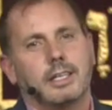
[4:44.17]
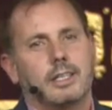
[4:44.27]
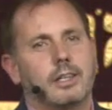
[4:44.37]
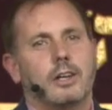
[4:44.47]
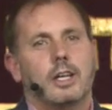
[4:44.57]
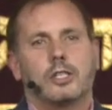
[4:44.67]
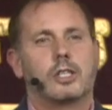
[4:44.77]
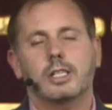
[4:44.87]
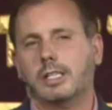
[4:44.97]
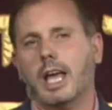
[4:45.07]
you know,
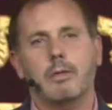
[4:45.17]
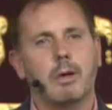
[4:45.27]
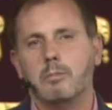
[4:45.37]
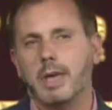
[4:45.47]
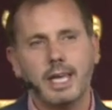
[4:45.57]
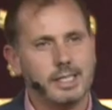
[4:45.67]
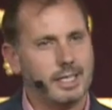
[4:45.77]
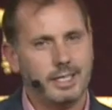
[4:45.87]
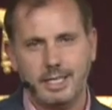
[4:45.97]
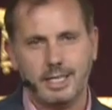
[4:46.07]
just how
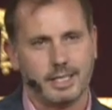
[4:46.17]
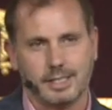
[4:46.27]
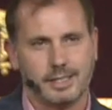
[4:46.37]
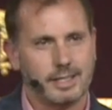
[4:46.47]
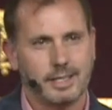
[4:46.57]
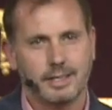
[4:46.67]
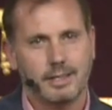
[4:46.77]
amazing he is.